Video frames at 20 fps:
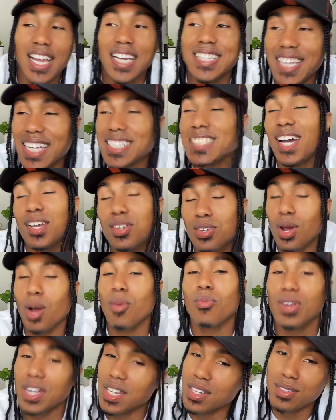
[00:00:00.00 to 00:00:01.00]
Like, that's how you
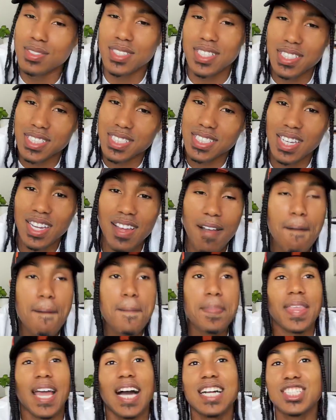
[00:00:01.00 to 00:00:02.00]
know I'm really new to this shit.
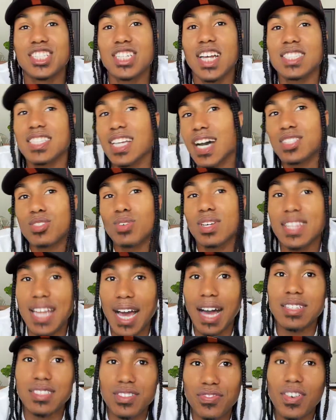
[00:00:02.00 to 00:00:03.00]
I just got to
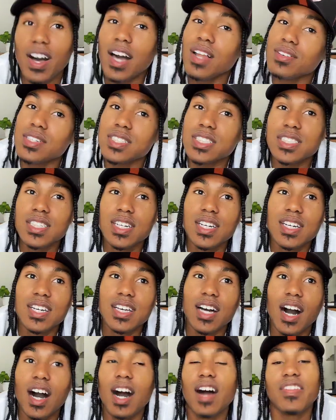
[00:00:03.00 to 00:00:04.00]
1,000 followers.
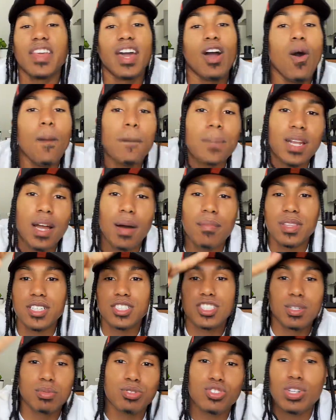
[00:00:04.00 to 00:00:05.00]
They opened
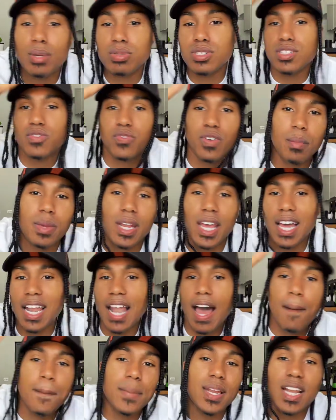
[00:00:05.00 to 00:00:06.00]
up the subscriptions for me. They
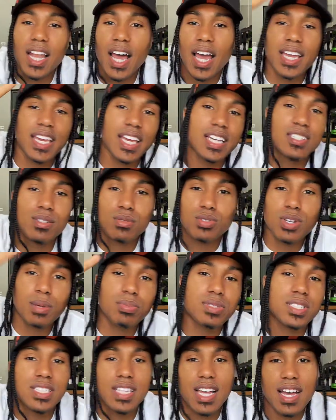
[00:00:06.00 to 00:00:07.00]
allowed me to like get
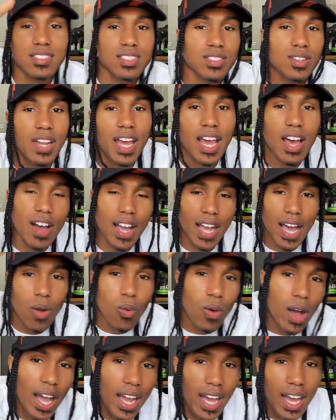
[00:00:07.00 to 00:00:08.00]
subscriptions now. So now
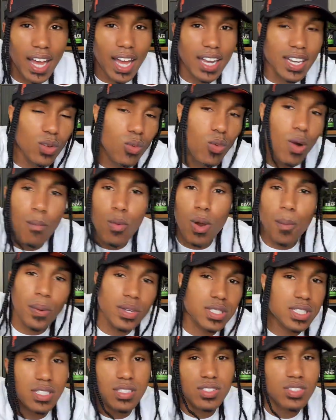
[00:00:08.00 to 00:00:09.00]
I need one more
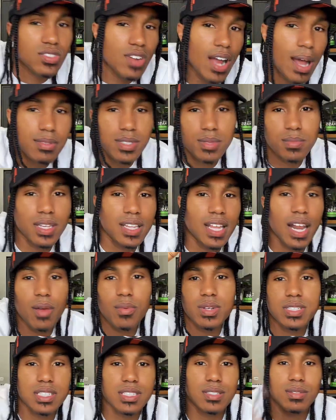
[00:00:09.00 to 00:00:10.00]
person to subscribe to me, and then
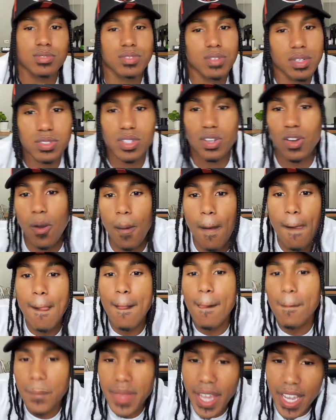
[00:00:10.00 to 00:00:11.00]
I reach the subscription goal.
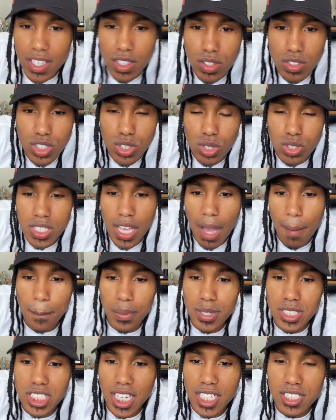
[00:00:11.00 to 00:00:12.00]
Thank you, Susie. I
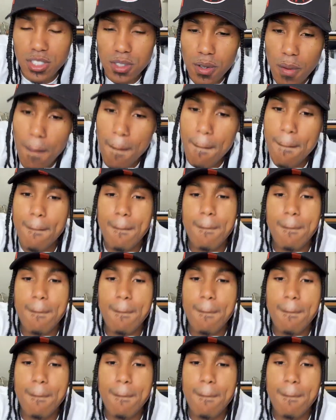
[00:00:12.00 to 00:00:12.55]
appreciate you.